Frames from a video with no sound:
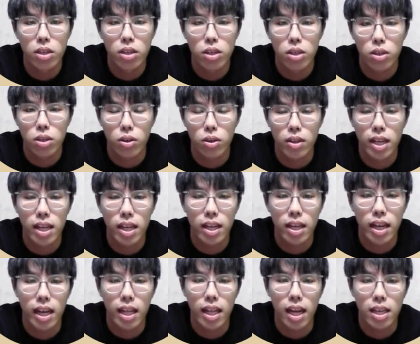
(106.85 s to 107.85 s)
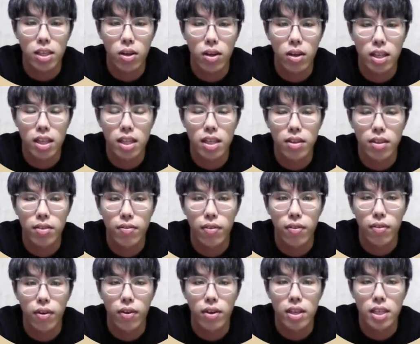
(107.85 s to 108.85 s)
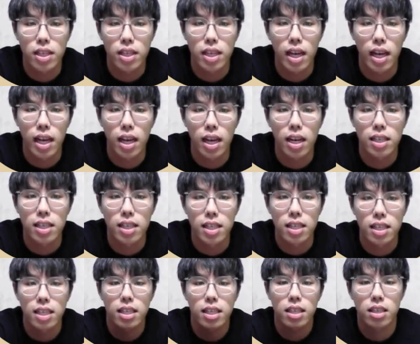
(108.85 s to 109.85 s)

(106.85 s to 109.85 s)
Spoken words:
so that it can isolate it for the analysis.